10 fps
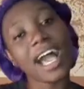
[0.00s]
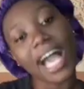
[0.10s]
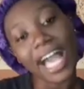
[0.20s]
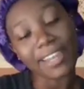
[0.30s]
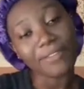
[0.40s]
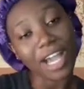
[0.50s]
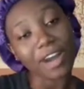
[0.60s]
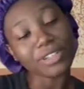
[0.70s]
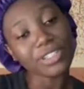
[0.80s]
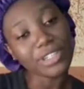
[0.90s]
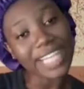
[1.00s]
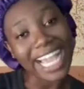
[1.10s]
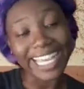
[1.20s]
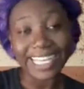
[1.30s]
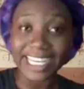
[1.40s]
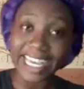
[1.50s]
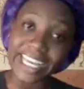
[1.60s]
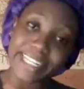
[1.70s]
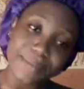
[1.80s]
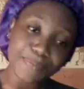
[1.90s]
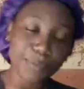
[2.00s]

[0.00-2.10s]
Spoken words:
and if you are new here again,